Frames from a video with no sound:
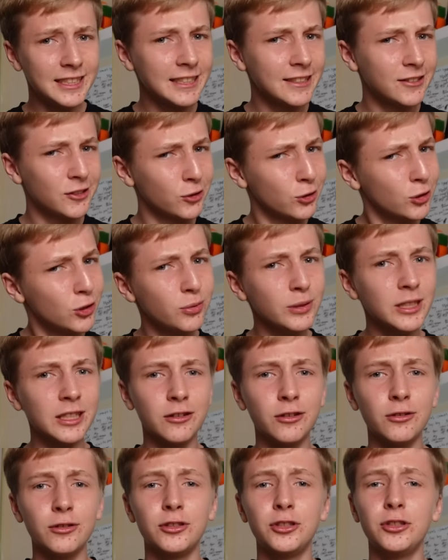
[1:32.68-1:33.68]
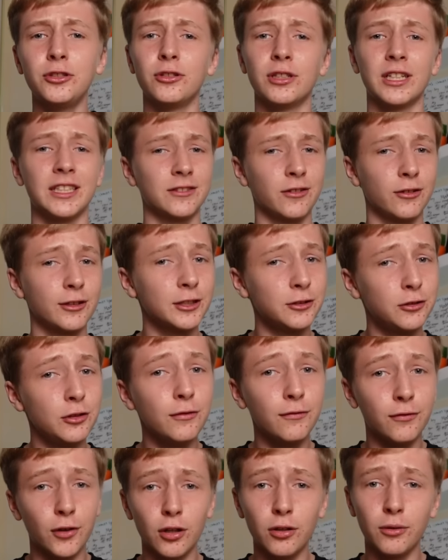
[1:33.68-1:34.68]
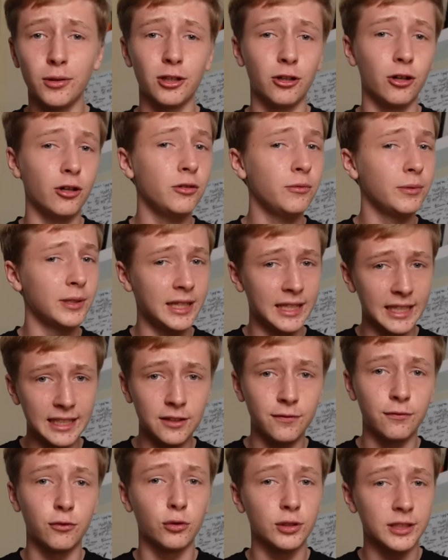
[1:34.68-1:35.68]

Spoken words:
is soon to include you as long as you follow along with these 4